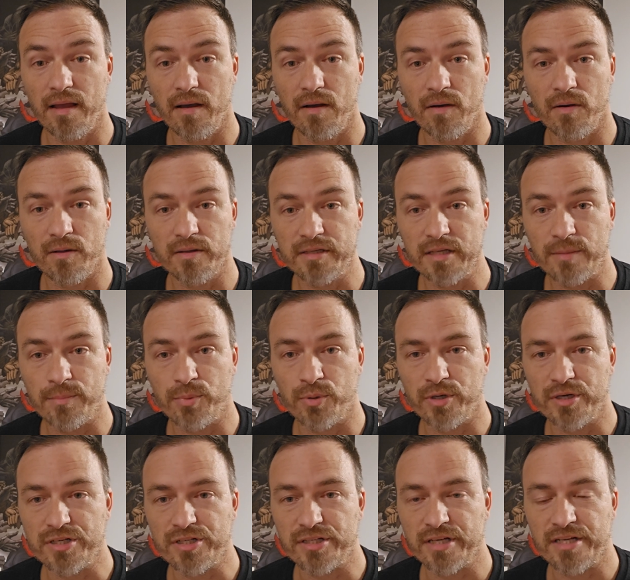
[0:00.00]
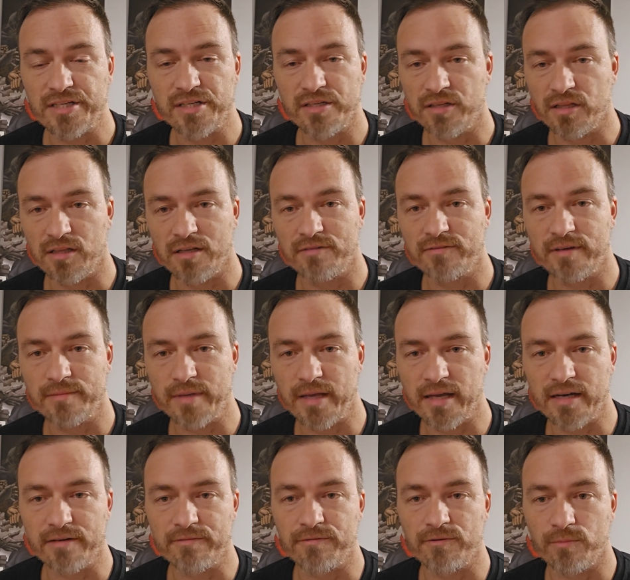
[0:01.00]
All the appreciation, the love I'm
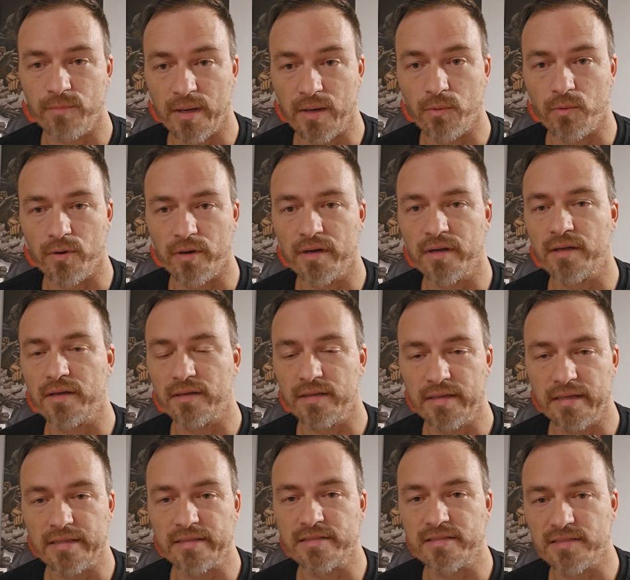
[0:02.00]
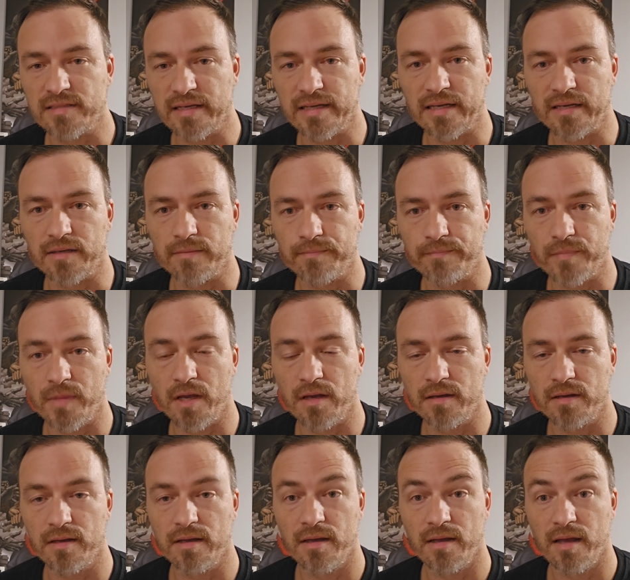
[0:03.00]
getting for my work, it's like
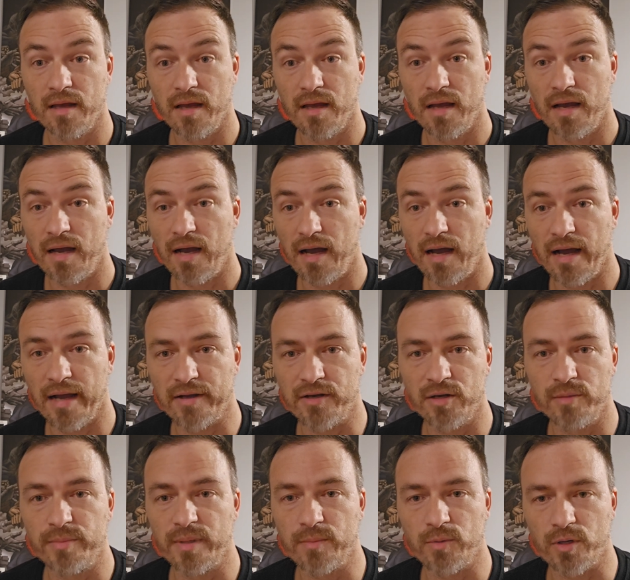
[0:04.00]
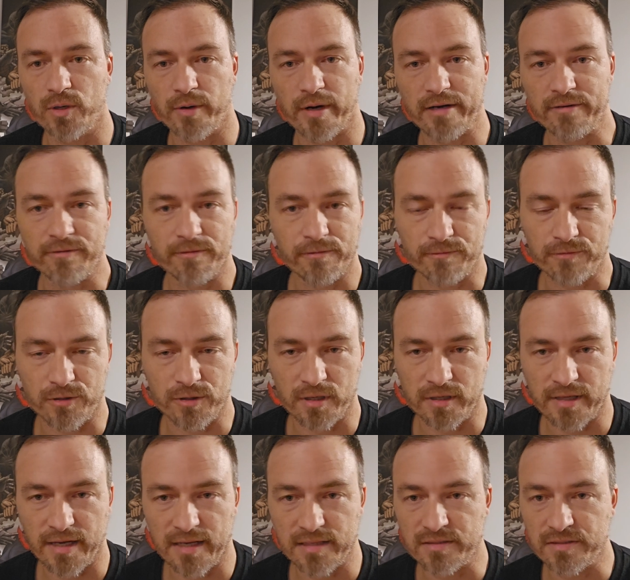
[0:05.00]
I couldn't be more grateful for all
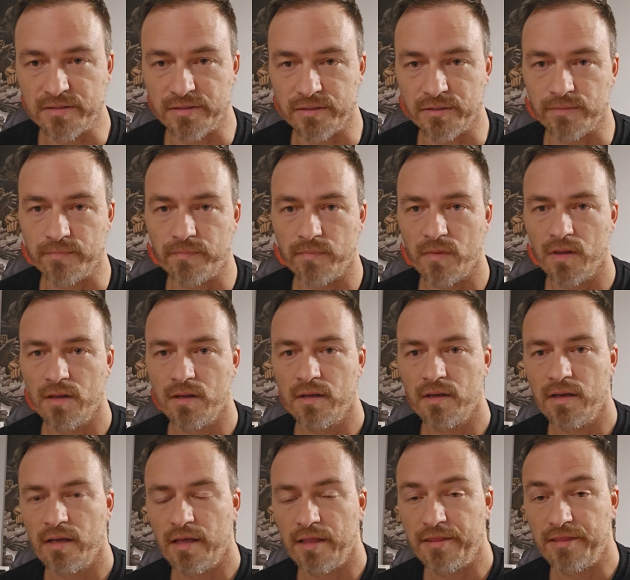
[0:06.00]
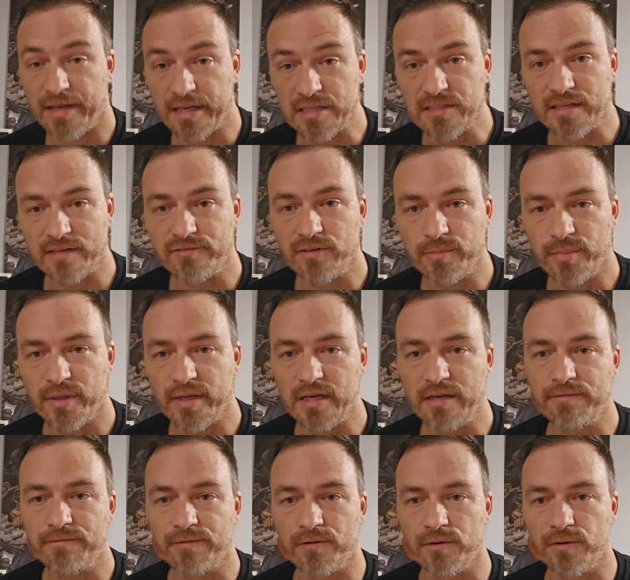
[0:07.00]
that. So thanks everybody
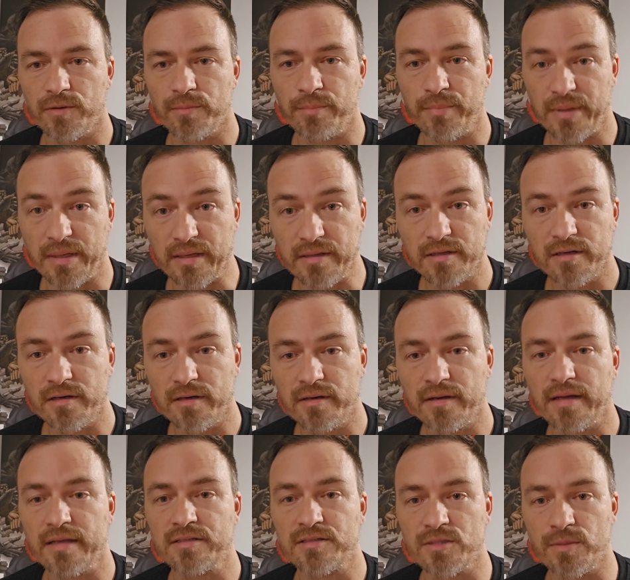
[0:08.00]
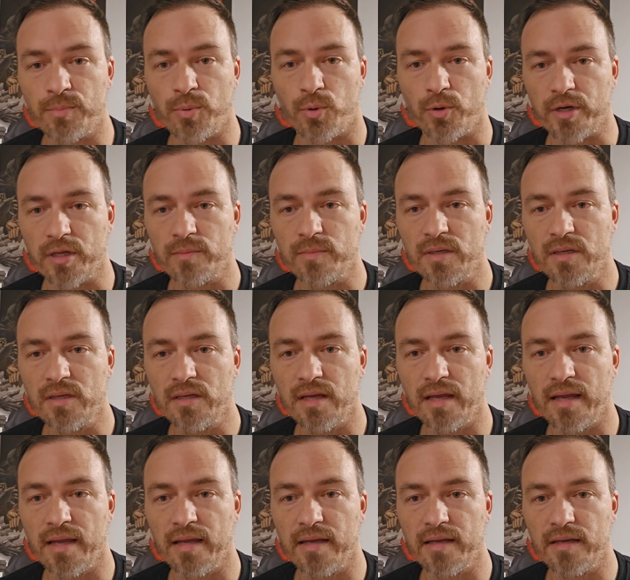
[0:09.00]
for being there and supporting me
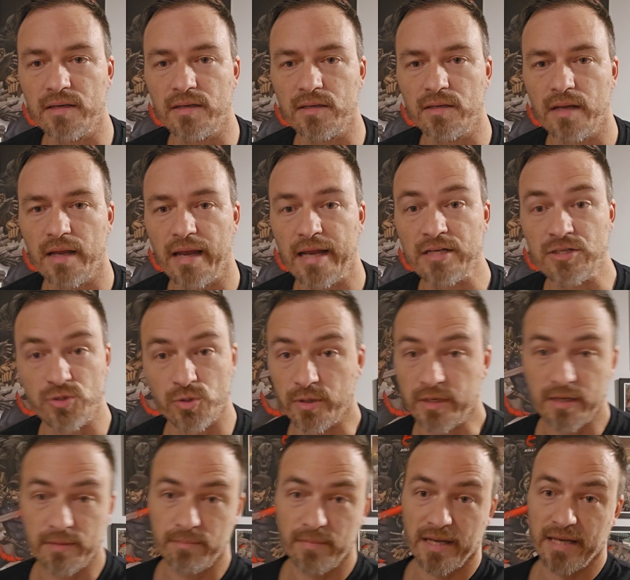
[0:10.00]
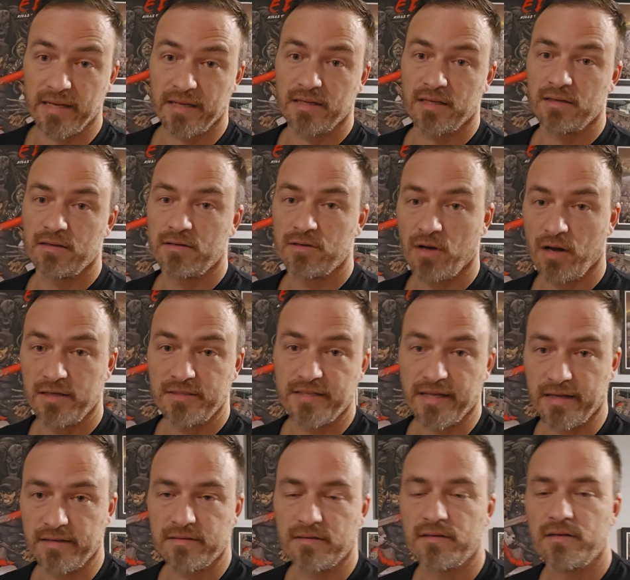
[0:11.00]
and enjoying my
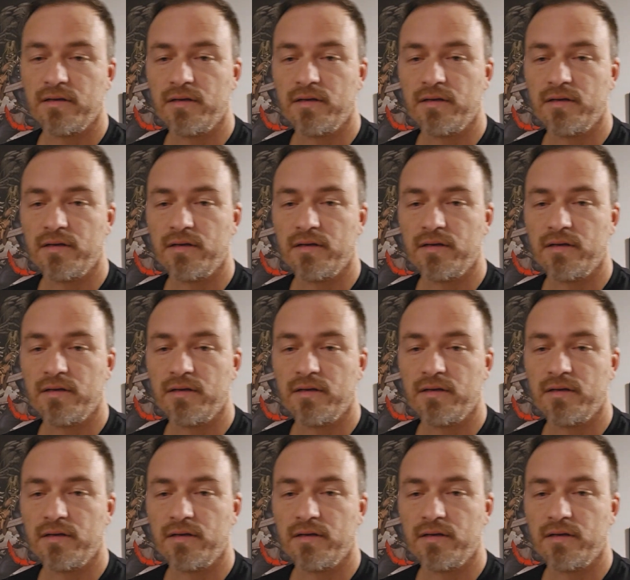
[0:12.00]
content.